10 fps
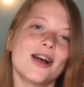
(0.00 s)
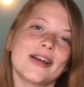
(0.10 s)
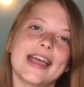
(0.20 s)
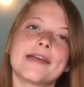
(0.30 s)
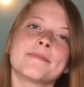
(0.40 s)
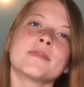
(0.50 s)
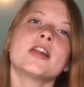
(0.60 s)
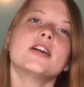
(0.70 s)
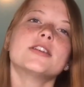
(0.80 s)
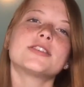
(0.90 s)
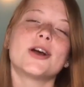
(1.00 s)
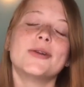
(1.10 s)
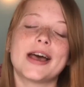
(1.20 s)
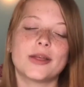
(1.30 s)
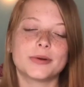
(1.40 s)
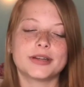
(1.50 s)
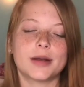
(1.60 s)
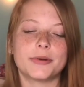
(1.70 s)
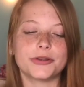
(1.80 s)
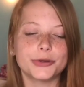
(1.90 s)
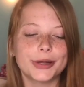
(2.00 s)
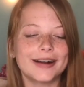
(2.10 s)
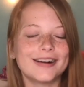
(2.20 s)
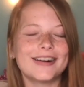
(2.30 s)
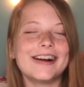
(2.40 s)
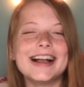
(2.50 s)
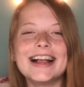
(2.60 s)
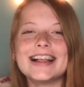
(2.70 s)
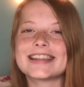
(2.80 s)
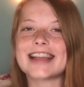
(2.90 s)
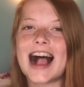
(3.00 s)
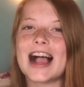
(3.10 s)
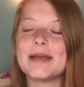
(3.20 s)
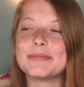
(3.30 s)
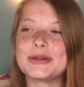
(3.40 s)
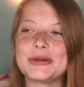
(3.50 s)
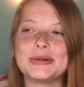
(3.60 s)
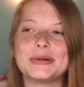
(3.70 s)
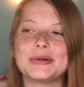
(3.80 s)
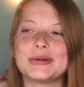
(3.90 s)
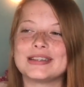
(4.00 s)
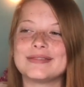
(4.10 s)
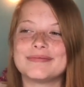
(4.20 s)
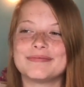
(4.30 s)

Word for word: Okay, so now that we're done with the toy haul, it's time to